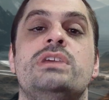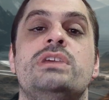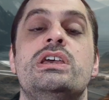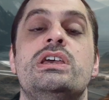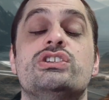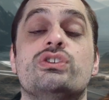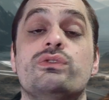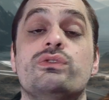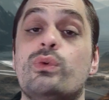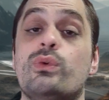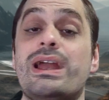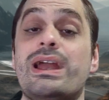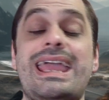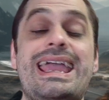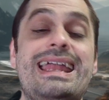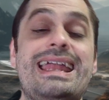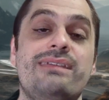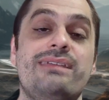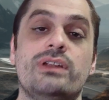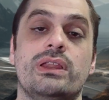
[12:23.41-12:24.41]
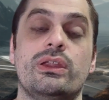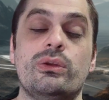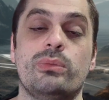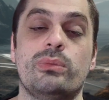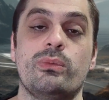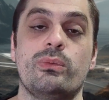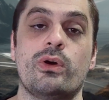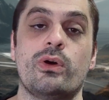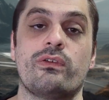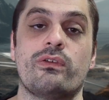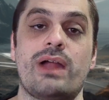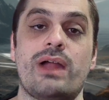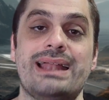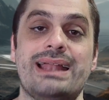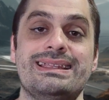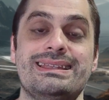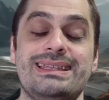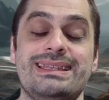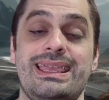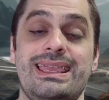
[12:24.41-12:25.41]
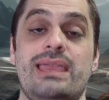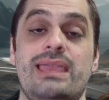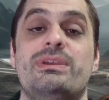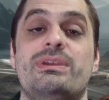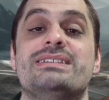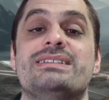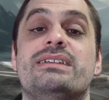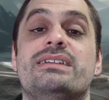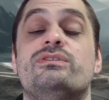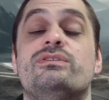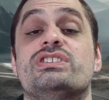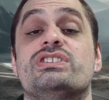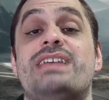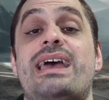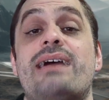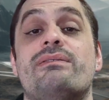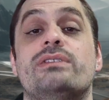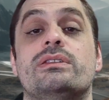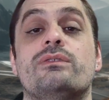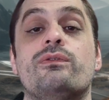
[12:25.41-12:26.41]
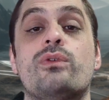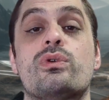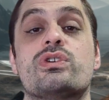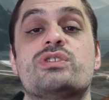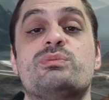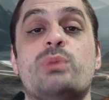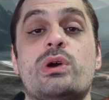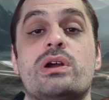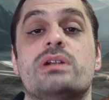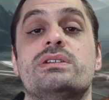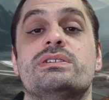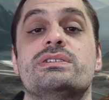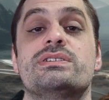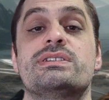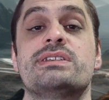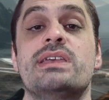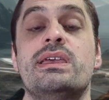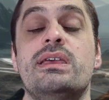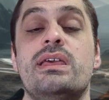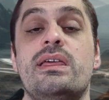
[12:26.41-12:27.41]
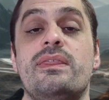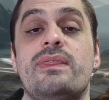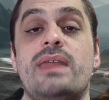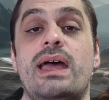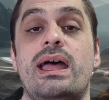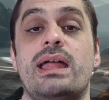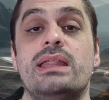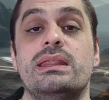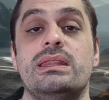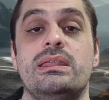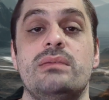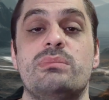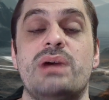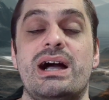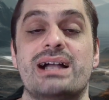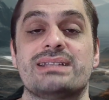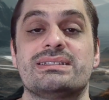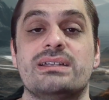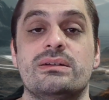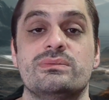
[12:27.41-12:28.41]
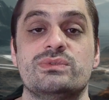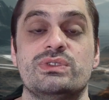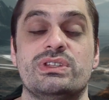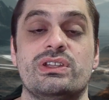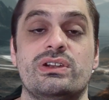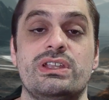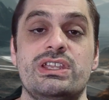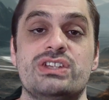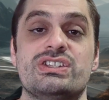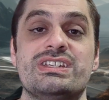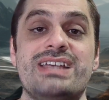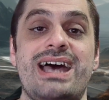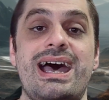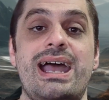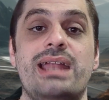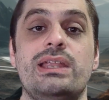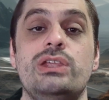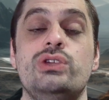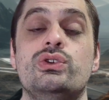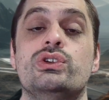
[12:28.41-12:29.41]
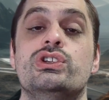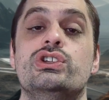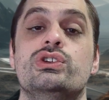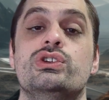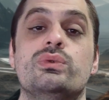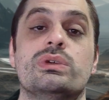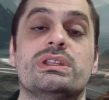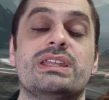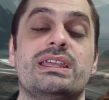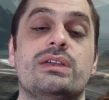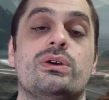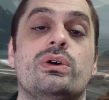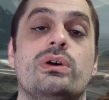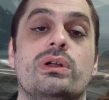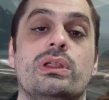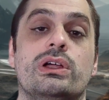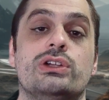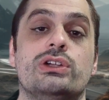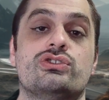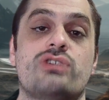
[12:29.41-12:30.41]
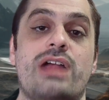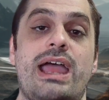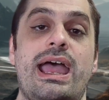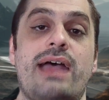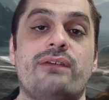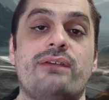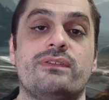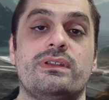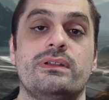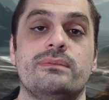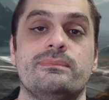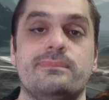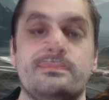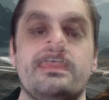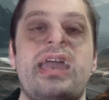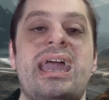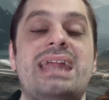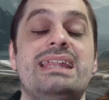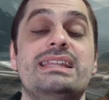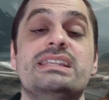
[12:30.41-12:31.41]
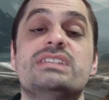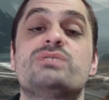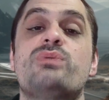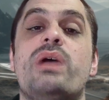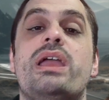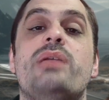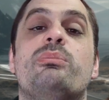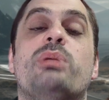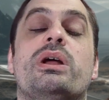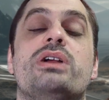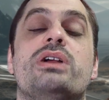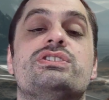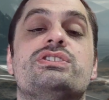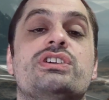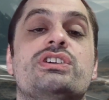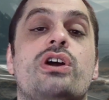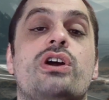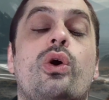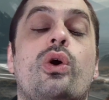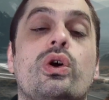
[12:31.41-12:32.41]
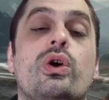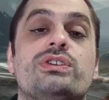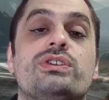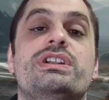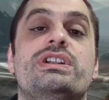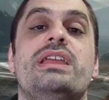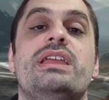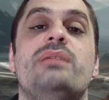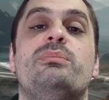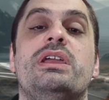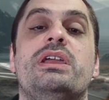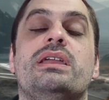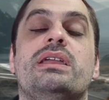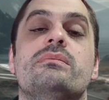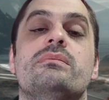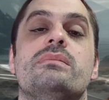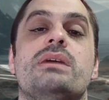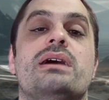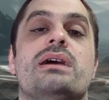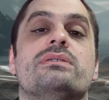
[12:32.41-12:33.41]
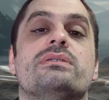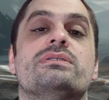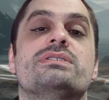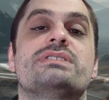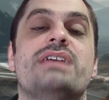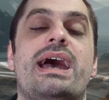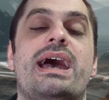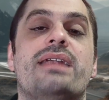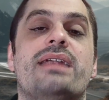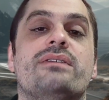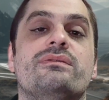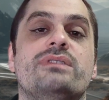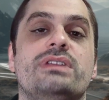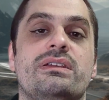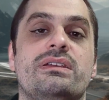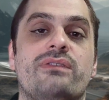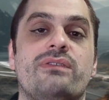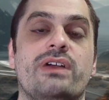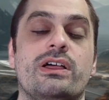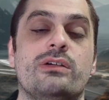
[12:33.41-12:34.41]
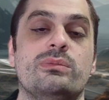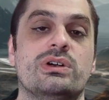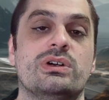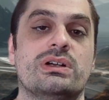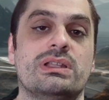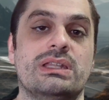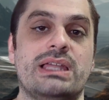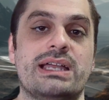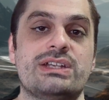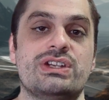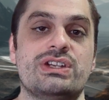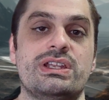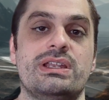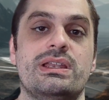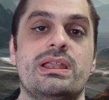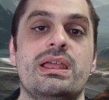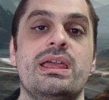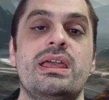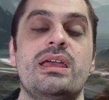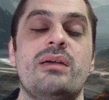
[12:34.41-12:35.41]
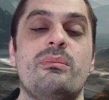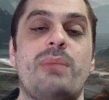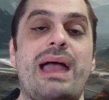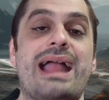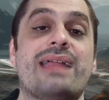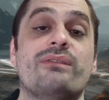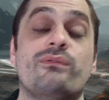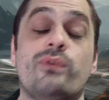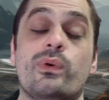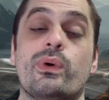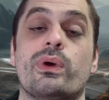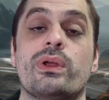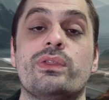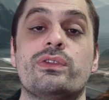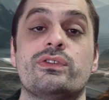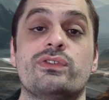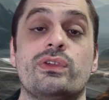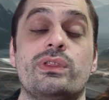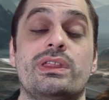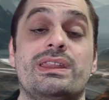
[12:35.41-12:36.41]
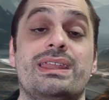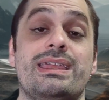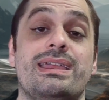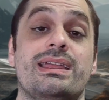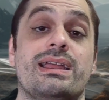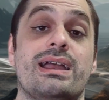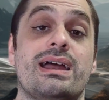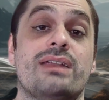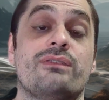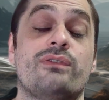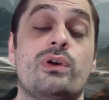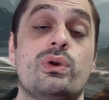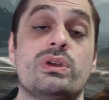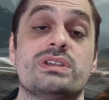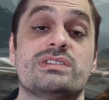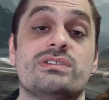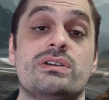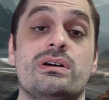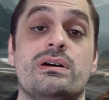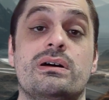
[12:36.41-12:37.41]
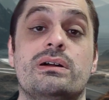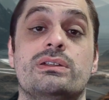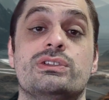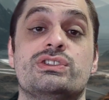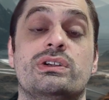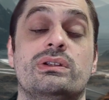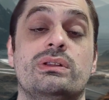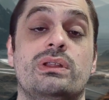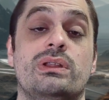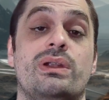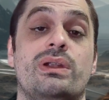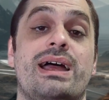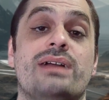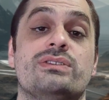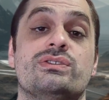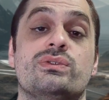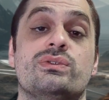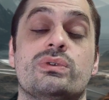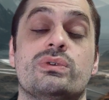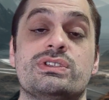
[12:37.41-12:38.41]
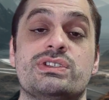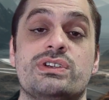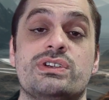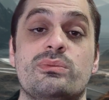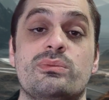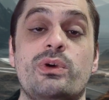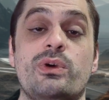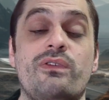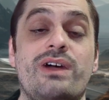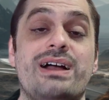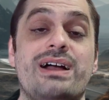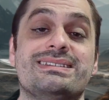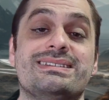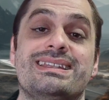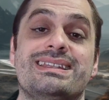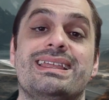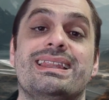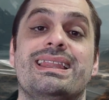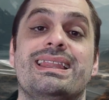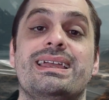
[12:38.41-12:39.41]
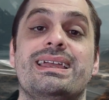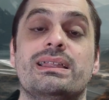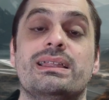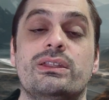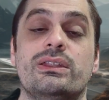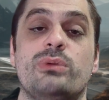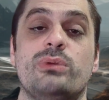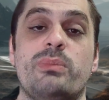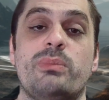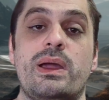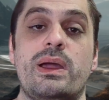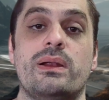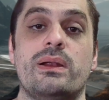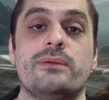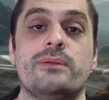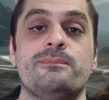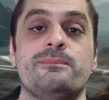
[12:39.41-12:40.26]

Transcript: So if you want to add even a little bit more variety to the game, instead of just having the 4 Spartans that the box comes with on each side, you can do what they call a draft. And in this way, players are going to alternate picking models out of the available collection back and forth so that they can kind of focus on certain loadouts or certain profiles that they like a little bit better.